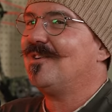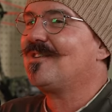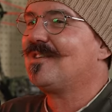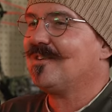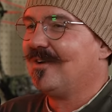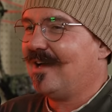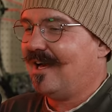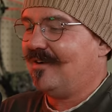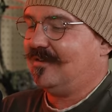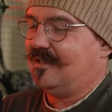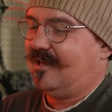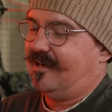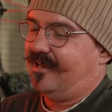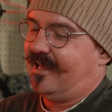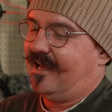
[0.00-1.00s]
still have a
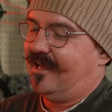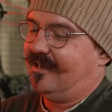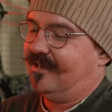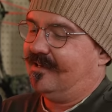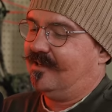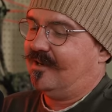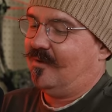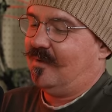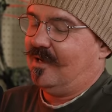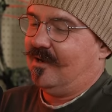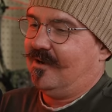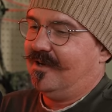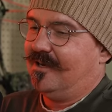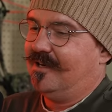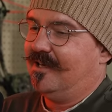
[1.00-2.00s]
lot of that going
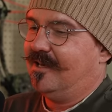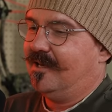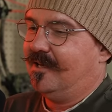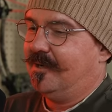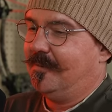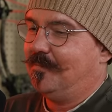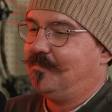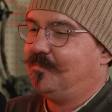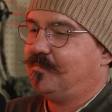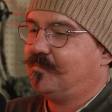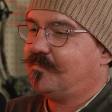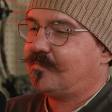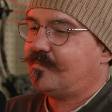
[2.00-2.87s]
on. Um,